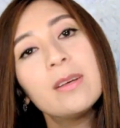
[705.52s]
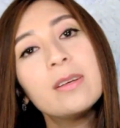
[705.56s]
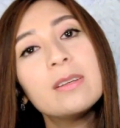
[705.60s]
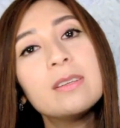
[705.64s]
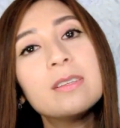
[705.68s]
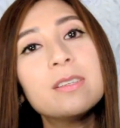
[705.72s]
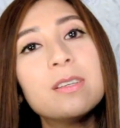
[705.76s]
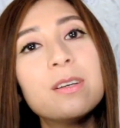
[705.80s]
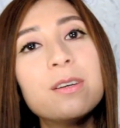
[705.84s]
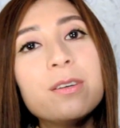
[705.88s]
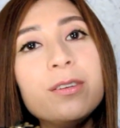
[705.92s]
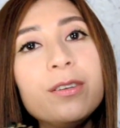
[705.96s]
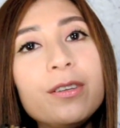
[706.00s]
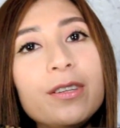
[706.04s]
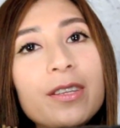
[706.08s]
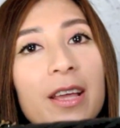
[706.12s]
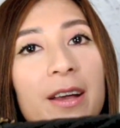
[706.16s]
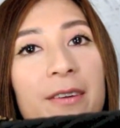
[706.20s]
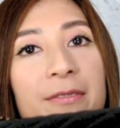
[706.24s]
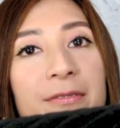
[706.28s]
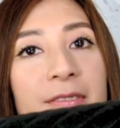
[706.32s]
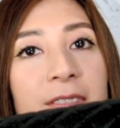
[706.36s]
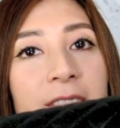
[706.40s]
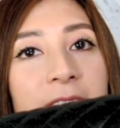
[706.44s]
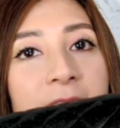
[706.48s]
So you
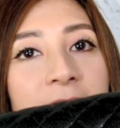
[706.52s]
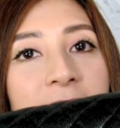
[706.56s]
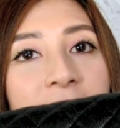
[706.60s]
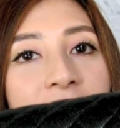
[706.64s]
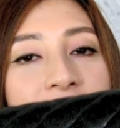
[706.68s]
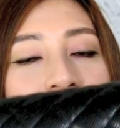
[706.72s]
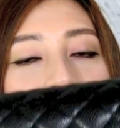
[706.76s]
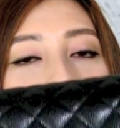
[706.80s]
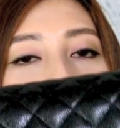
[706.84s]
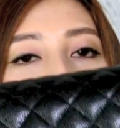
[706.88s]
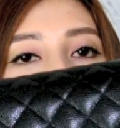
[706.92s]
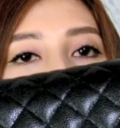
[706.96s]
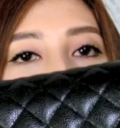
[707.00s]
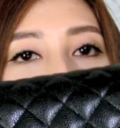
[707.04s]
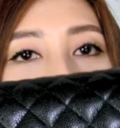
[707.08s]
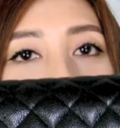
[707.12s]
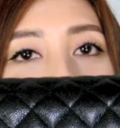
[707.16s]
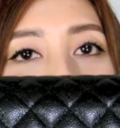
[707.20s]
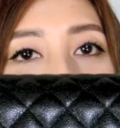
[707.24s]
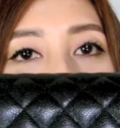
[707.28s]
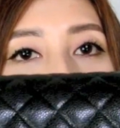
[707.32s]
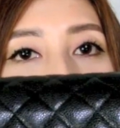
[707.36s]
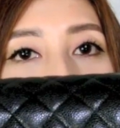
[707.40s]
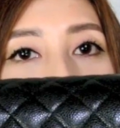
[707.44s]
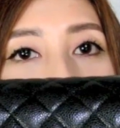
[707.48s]
definitely can close
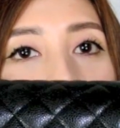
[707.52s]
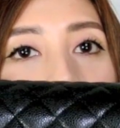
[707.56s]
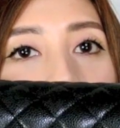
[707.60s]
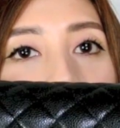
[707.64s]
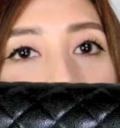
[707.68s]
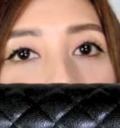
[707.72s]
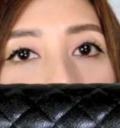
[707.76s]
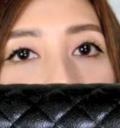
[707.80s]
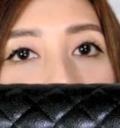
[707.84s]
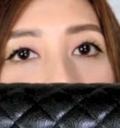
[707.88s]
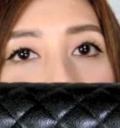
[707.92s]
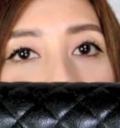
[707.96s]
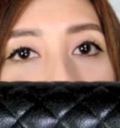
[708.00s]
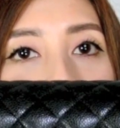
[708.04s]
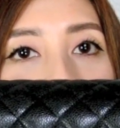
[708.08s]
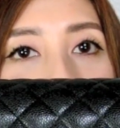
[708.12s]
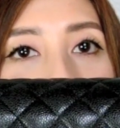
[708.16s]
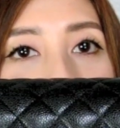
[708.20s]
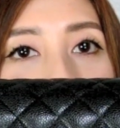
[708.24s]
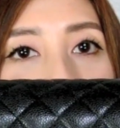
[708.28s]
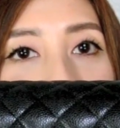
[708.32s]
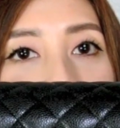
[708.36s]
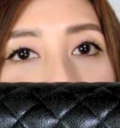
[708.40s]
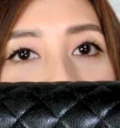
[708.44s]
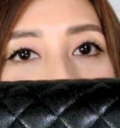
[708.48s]
it with no
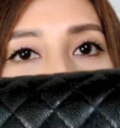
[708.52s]
problem.